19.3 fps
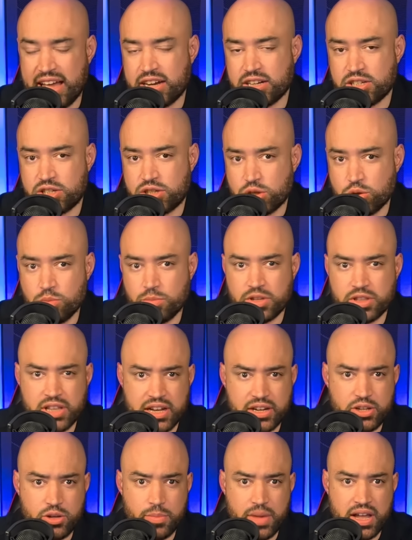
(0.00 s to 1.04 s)
had assumed
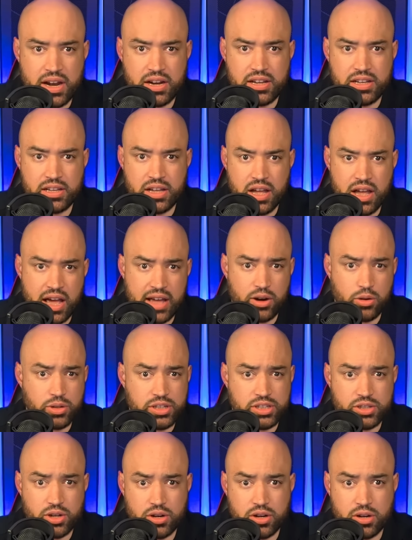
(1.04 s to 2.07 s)
that humanity had
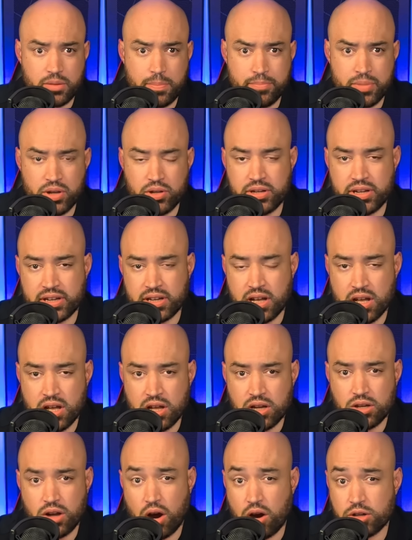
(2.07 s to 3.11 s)
only started building
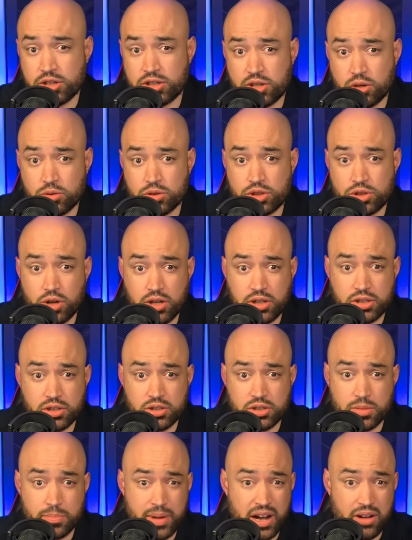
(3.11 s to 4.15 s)
large stone
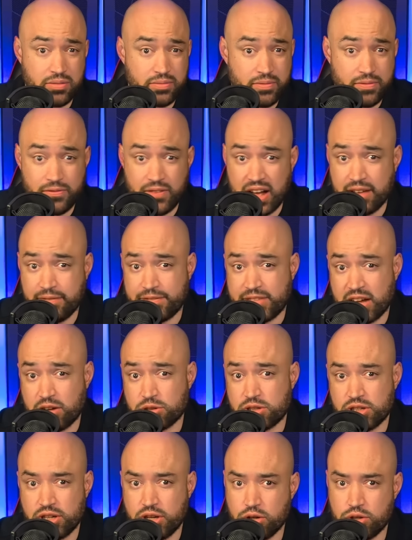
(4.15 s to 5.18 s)
structures about
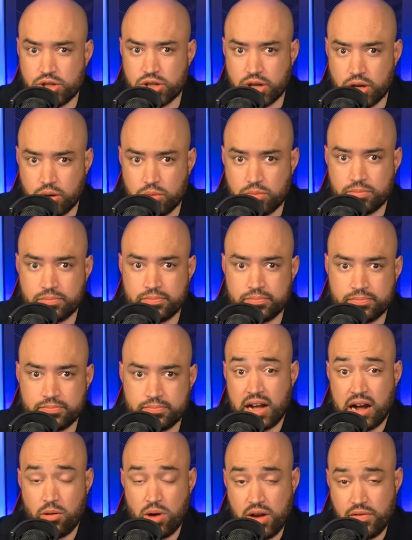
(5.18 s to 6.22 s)
5,000 years ago.
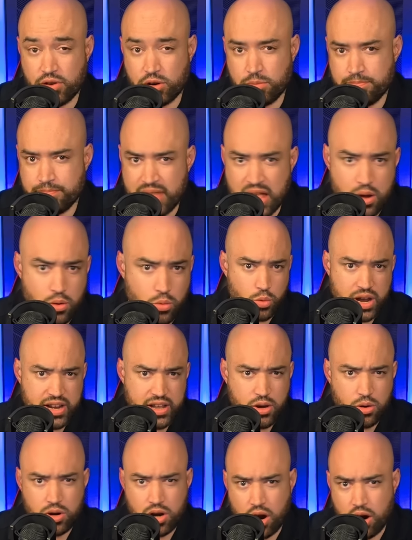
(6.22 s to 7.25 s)
However,
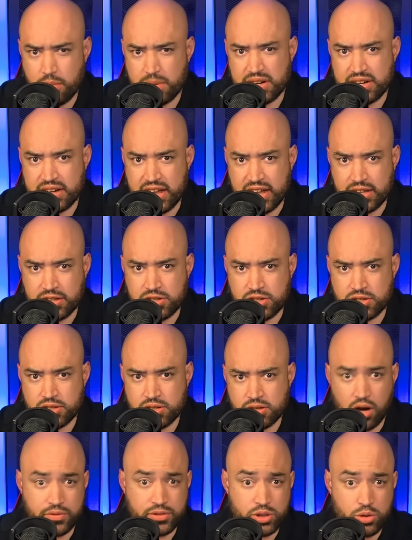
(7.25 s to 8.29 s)
radiocarbon
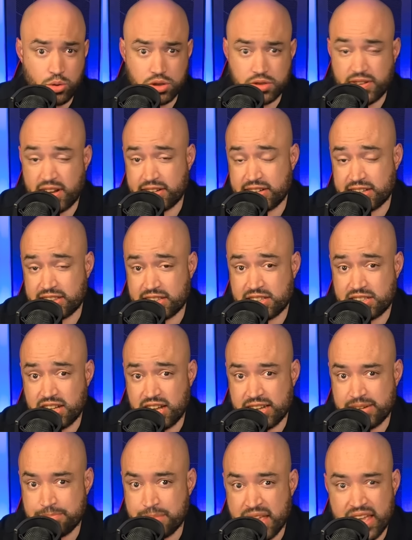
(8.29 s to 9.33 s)
dates of tools found at the
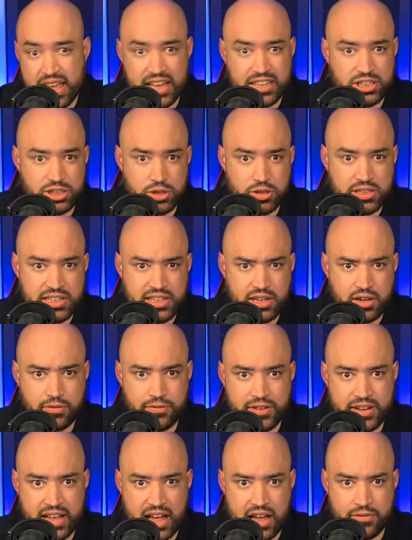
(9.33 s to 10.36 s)
site and
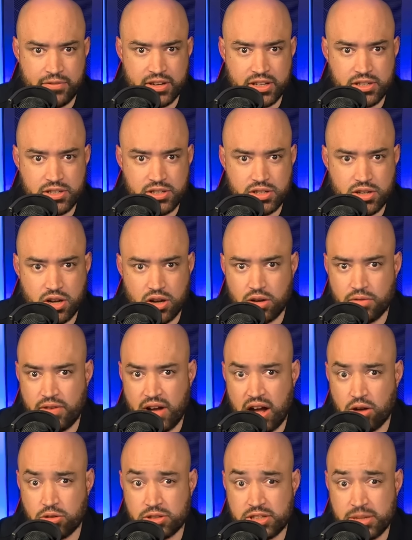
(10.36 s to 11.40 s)
stratigraphy evidence of
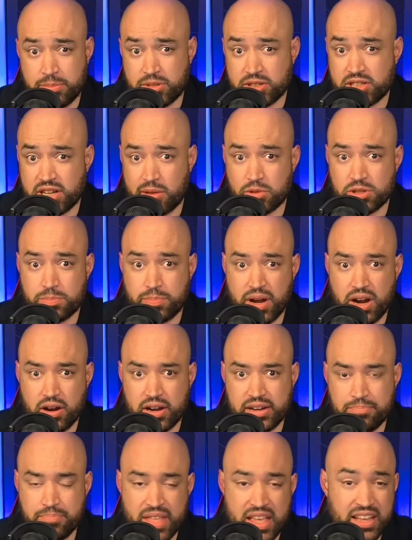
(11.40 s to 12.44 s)
how deep the site was
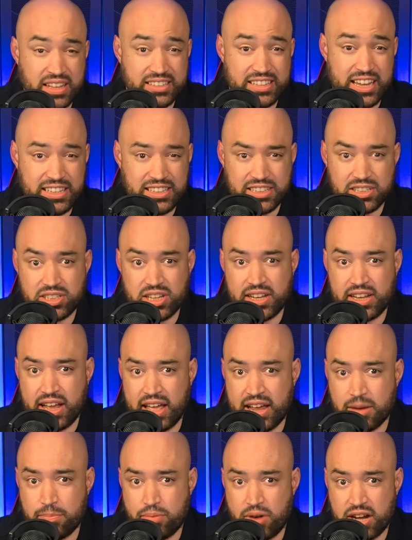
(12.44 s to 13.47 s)
buried date the site
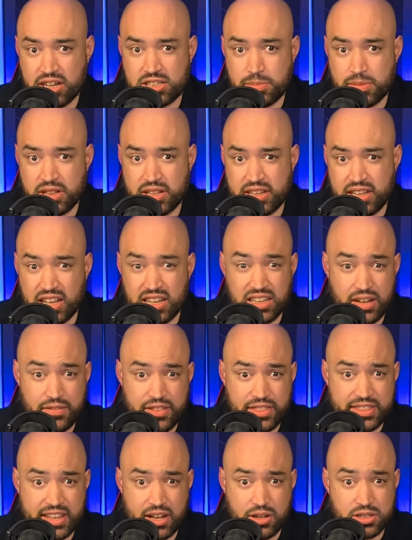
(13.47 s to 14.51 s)
at approximately
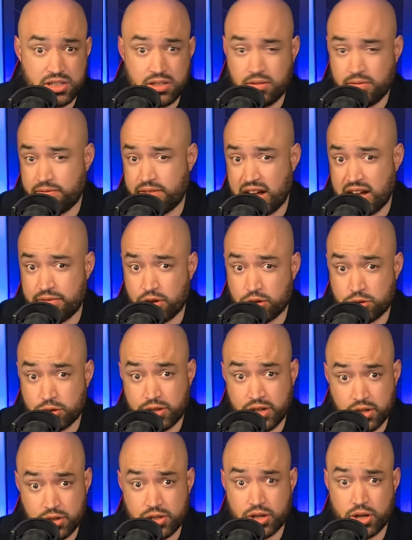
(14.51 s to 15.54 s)

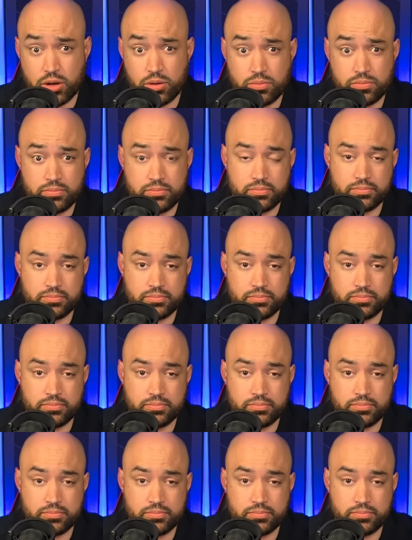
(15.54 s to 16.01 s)
11,500 years ago.